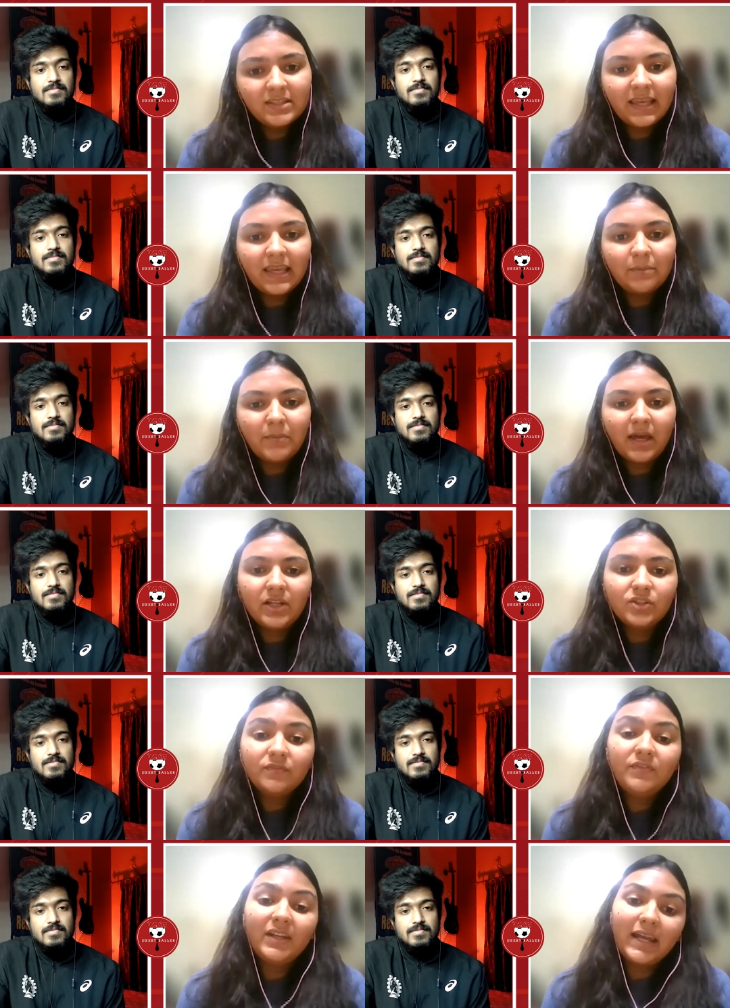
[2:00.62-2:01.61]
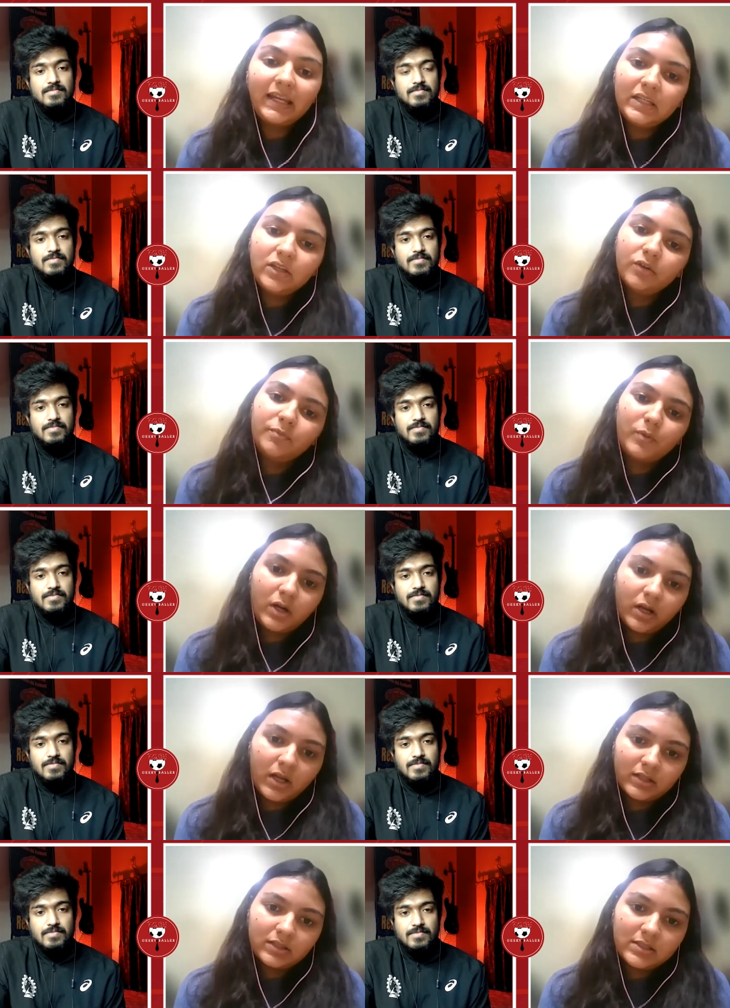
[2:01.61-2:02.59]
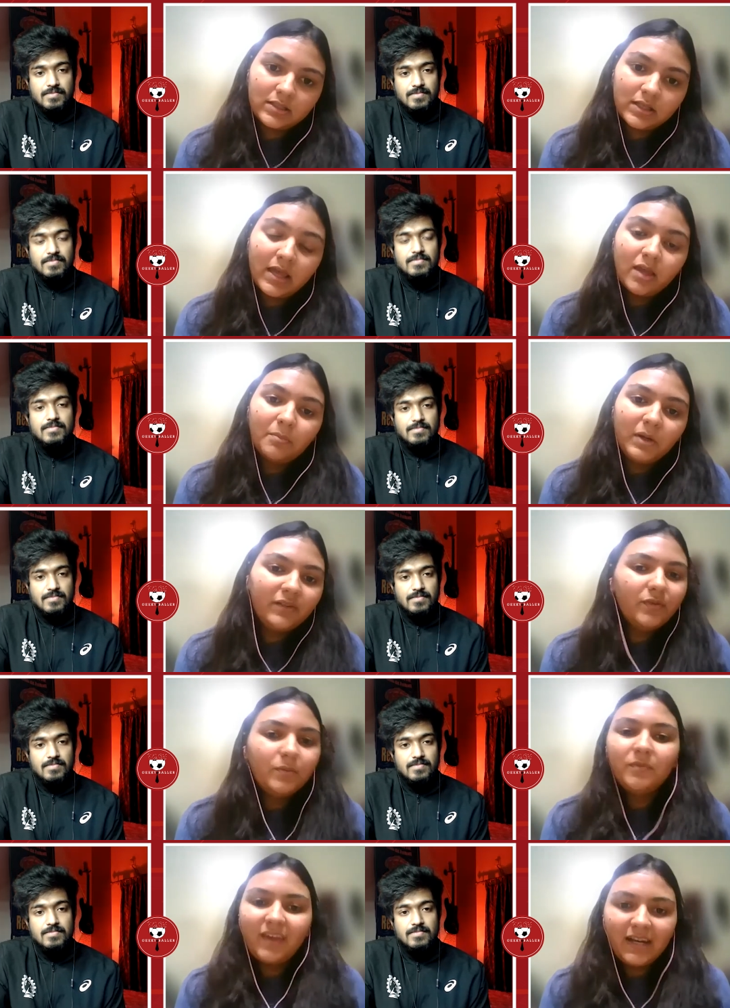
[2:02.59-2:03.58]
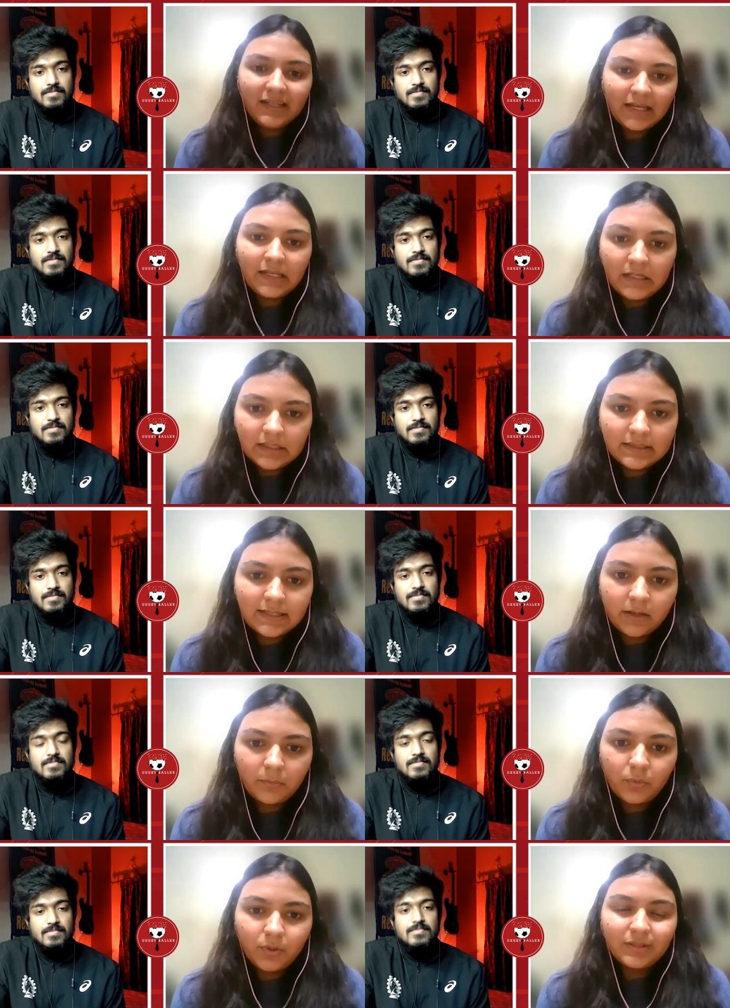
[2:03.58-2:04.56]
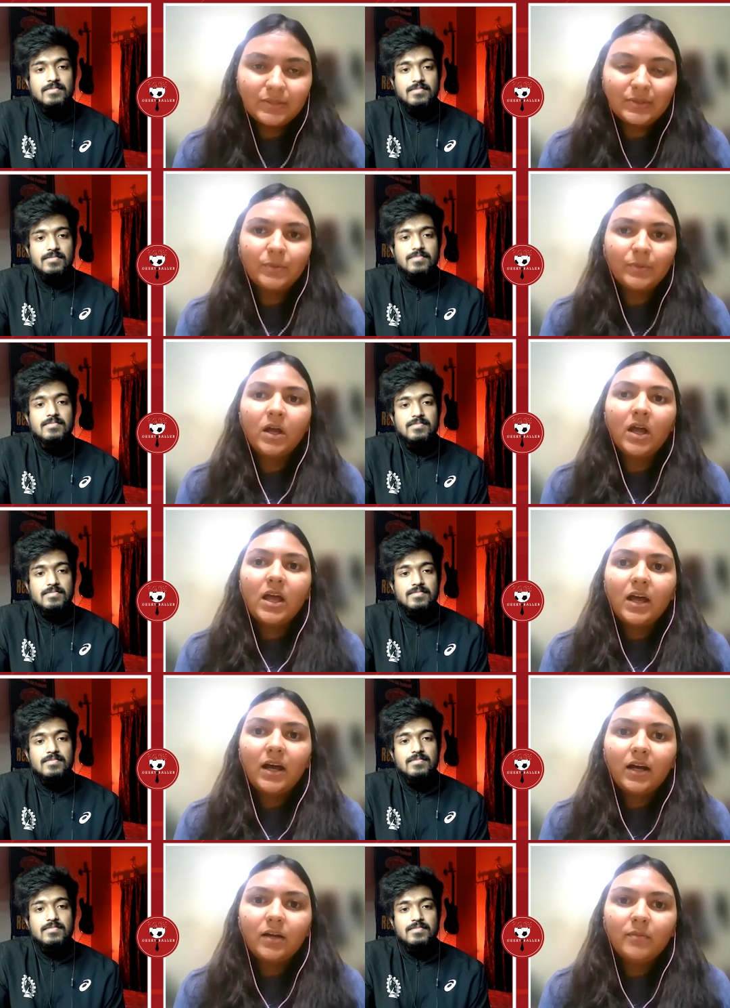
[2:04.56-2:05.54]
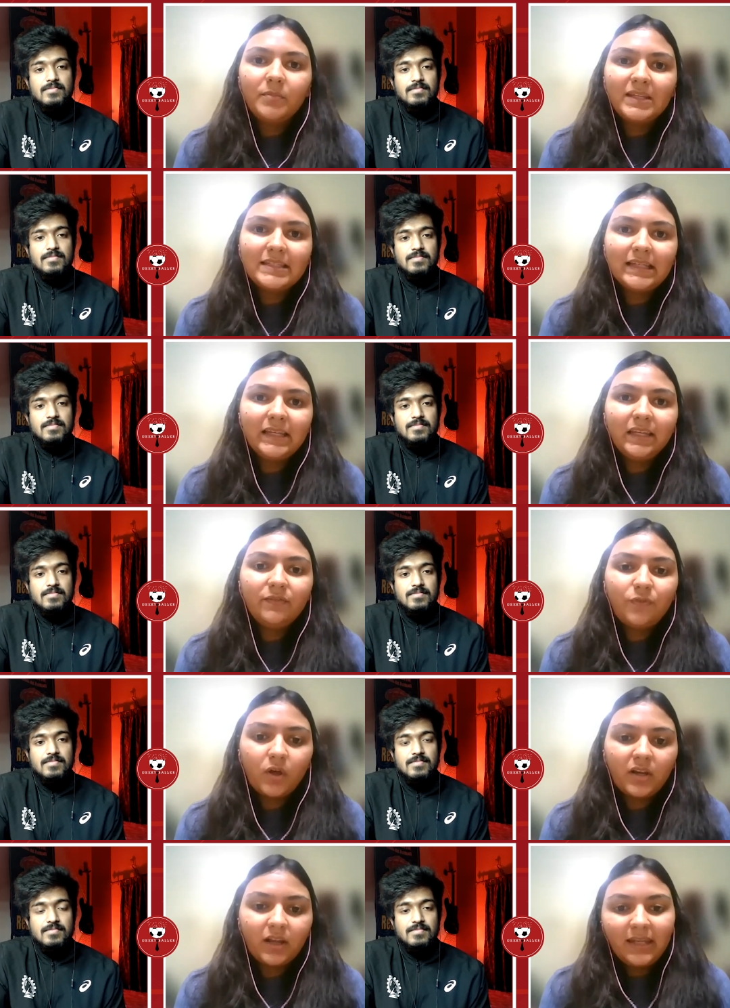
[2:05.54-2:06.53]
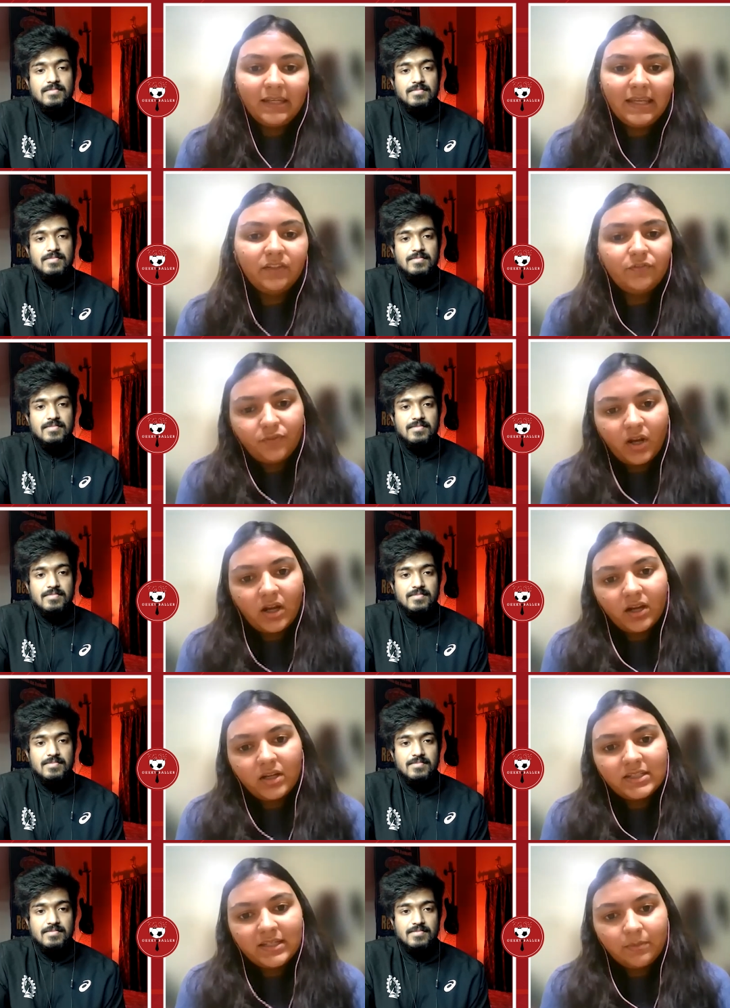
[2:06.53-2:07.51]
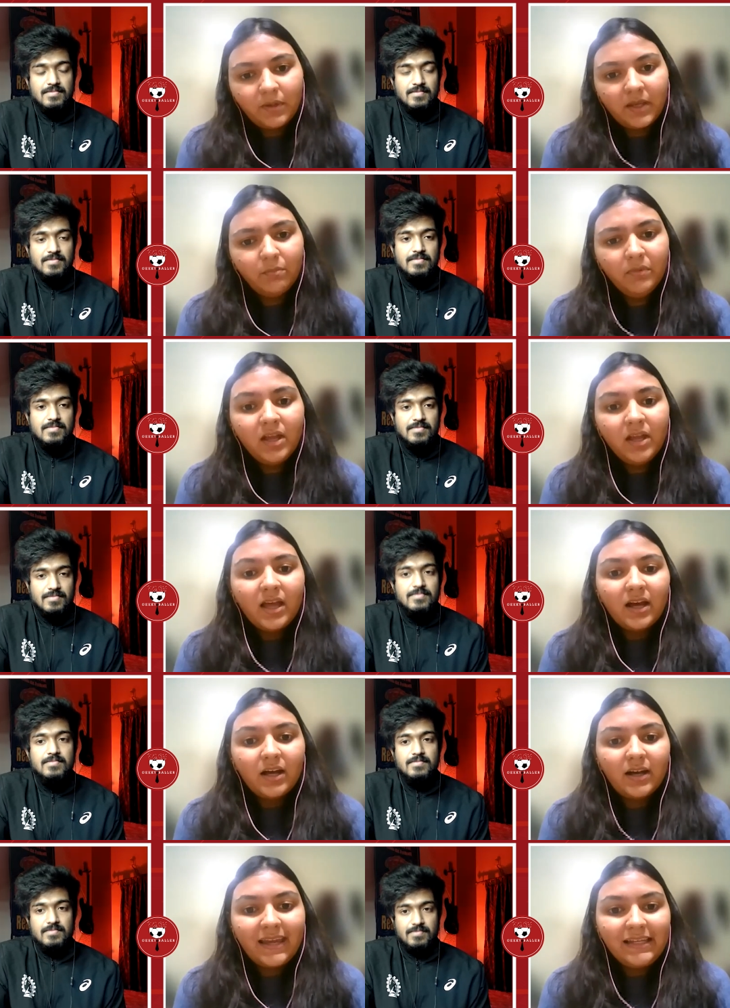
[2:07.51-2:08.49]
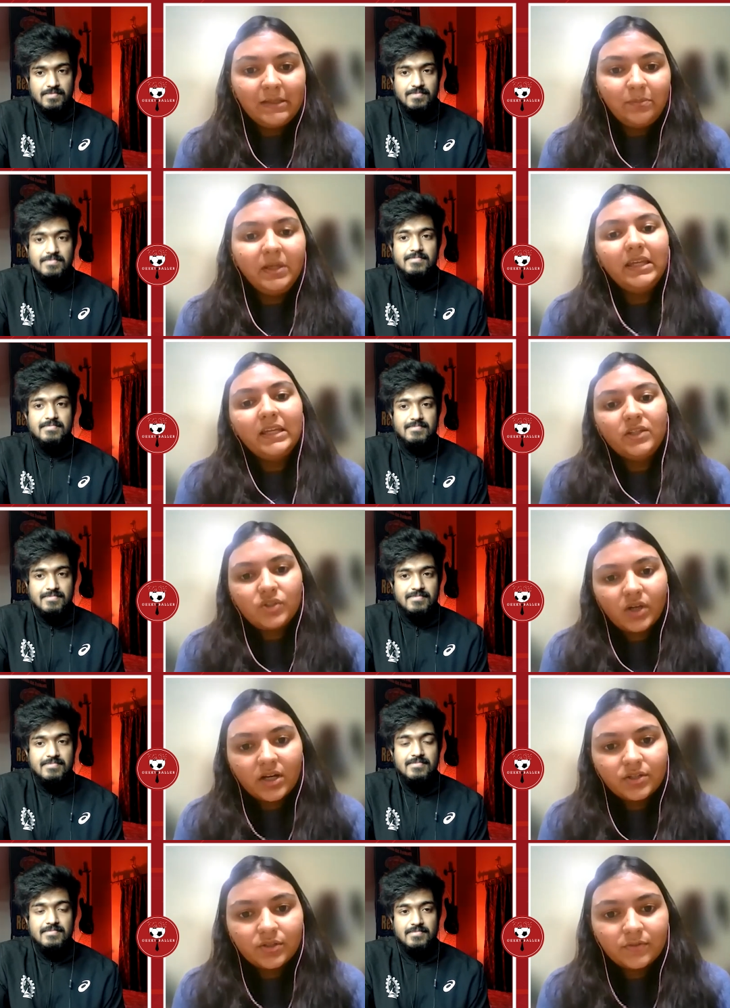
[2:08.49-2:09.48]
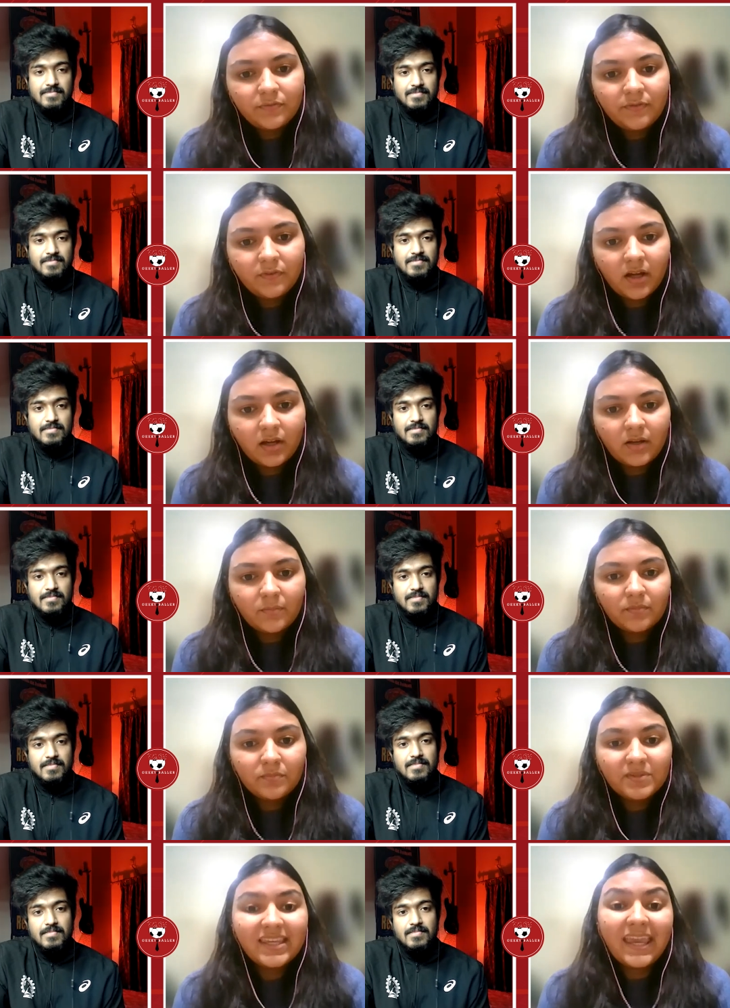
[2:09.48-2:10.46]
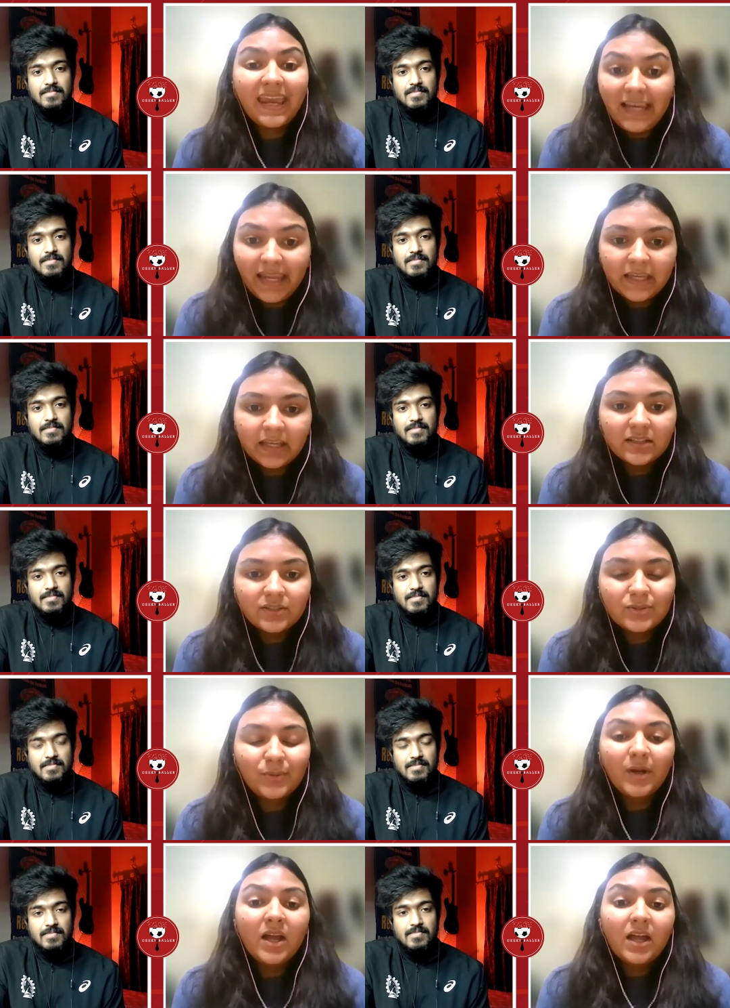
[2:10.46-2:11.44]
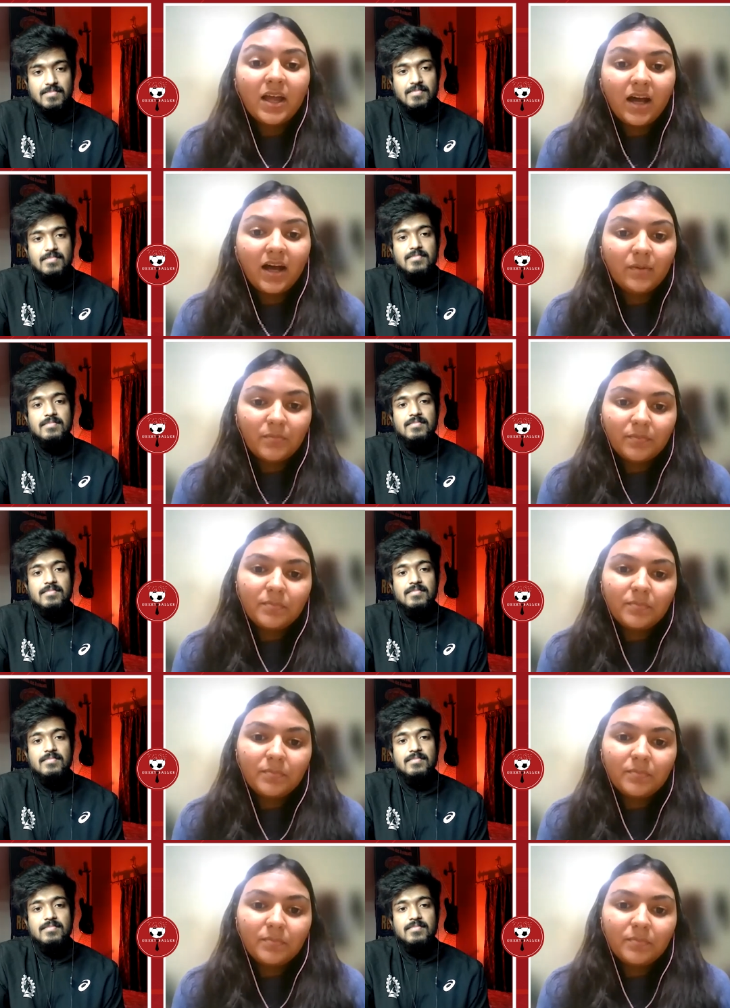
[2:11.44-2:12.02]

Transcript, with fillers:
Speaker 1: they manage a variety of products, but from a very technical standpoint. So, uh, basically, for an infra TPM, uh, I'll be in charge of um, scaling. So, uh,